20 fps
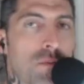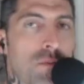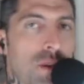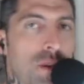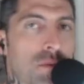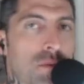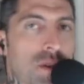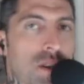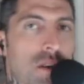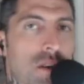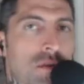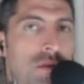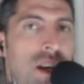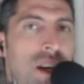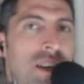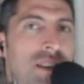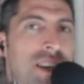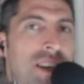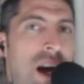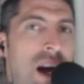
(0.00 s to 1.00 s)
themselves
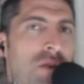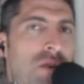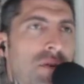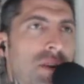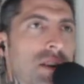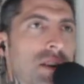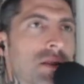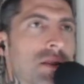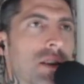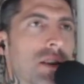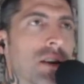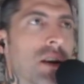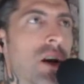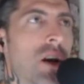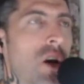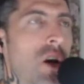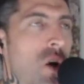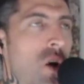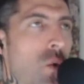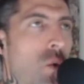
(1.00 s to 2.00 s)
as Calvinists. And
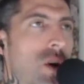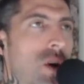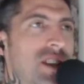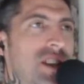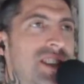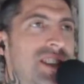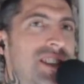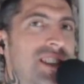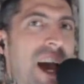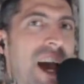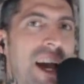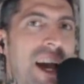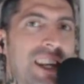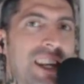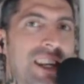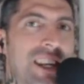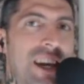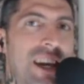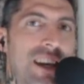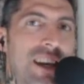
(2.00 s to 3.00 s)
what a sad
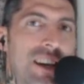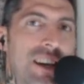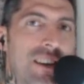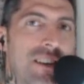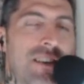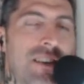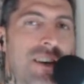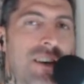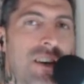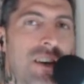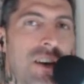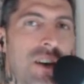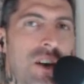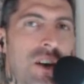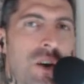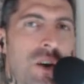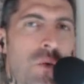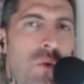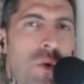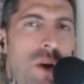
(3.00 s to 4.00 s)
day
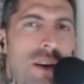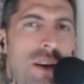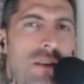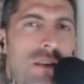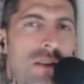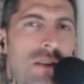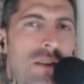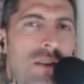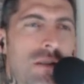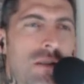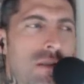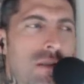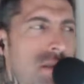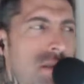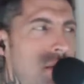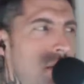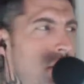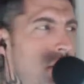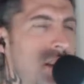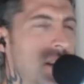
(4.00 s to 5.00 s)
when
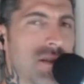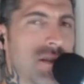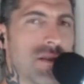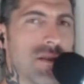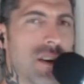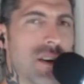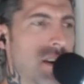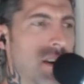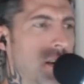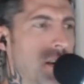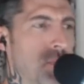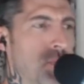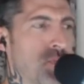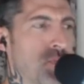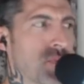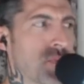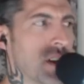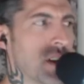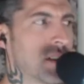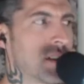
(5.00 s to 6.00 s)
this
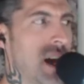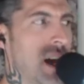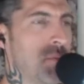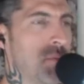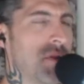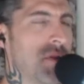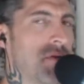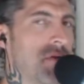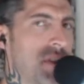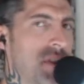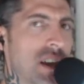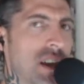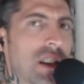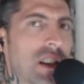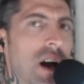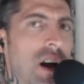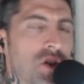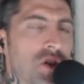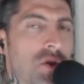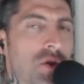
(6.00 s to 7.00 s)
type of
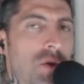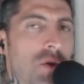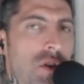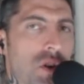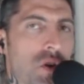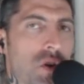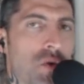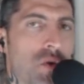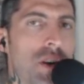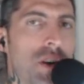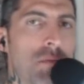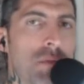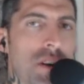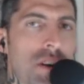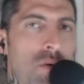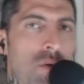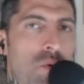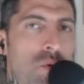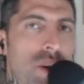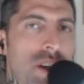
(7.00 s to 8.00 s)
theological
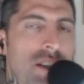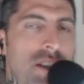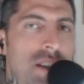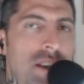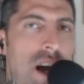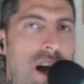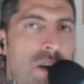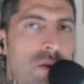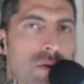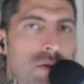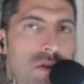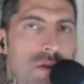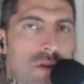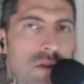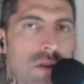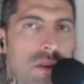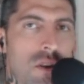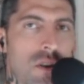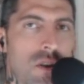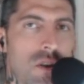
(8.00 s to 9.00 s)
agreement wins out
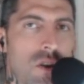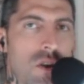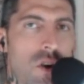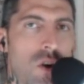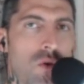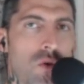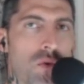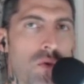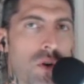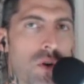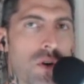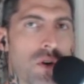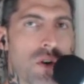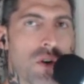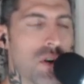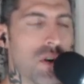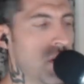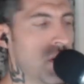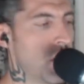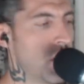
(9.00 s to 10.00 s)
over
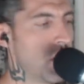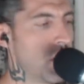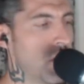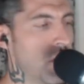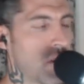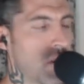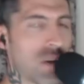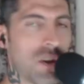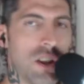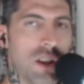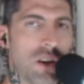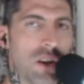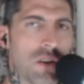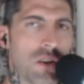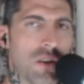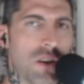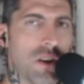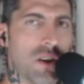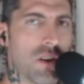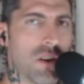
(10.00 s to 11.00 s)

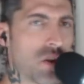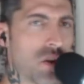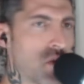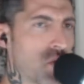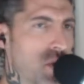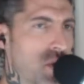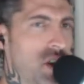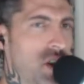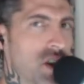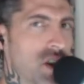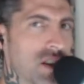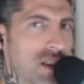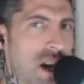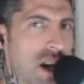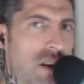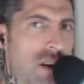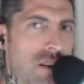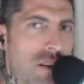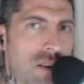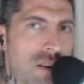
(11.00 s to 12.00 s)
clear, egregious
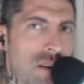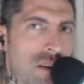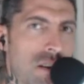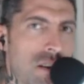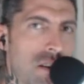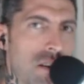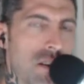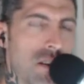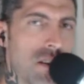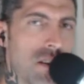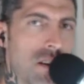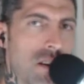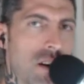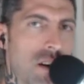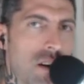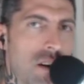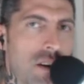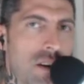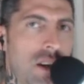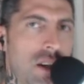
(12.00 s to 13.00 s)
error.
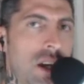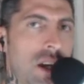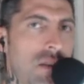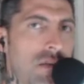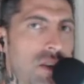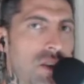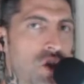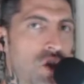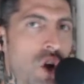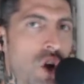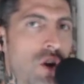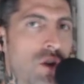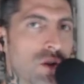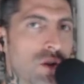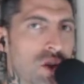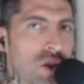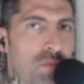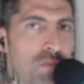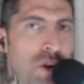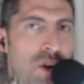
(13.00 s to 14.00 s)
Even Charles
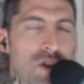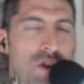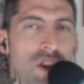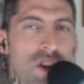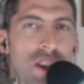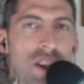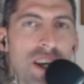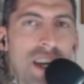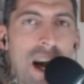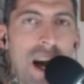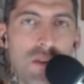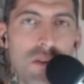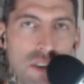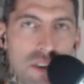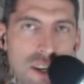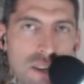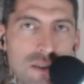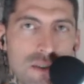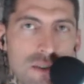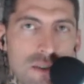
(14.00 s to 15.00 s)
Spurgeon, the
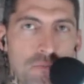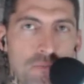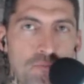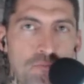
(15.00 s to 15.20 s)
Calvinist,